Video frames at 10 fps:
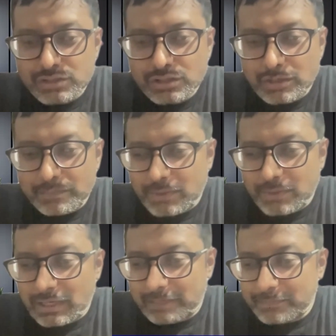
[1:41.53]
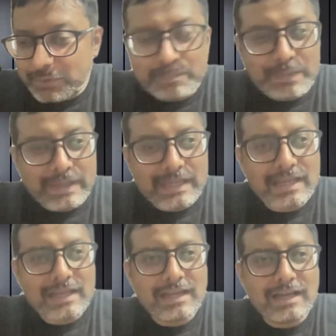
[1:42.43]
So,
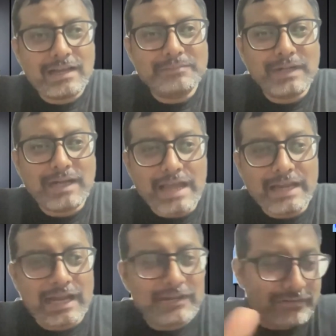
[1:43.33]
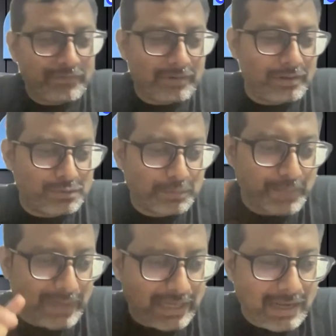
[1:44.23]
hi, Raghav.
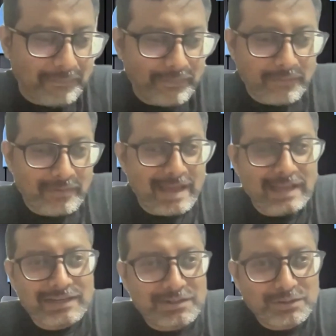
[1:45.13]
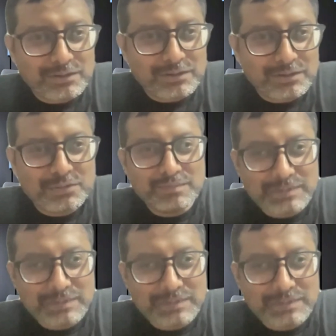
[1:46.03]
So picking up from where,
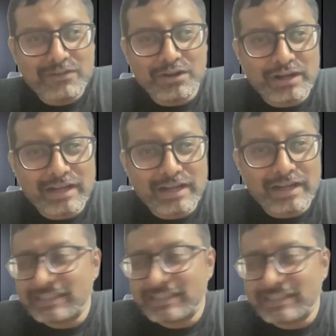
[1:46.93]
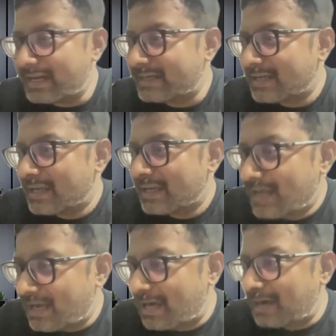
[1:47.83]
Guru, gave your introduction, right?
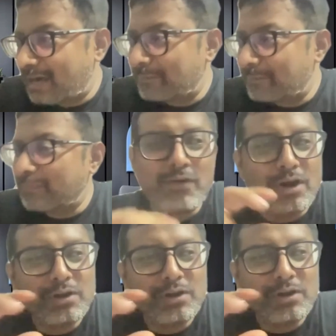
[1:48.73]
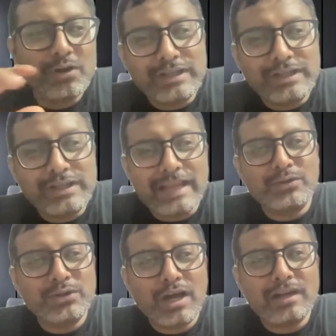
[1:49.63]
I want to
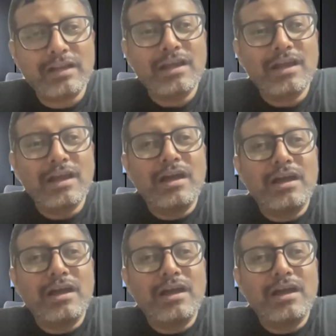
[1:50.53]
take you to your